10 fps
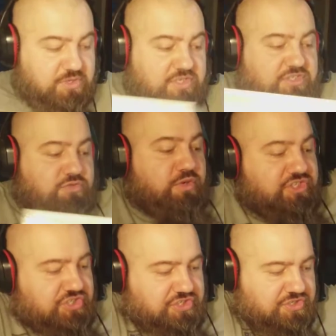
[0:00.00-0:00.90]

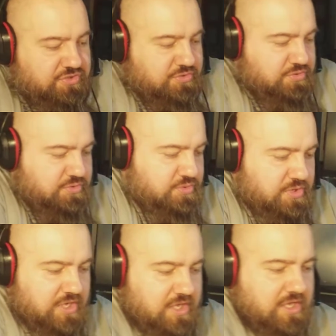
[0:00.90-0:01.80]
switch to
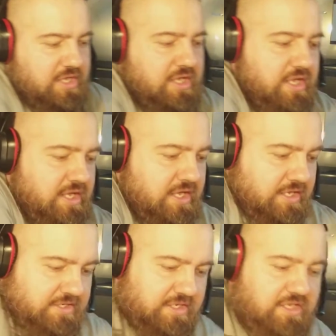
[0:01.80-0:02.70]

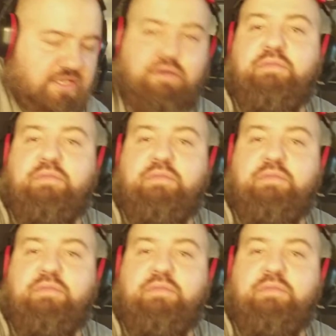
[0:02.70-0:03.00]
the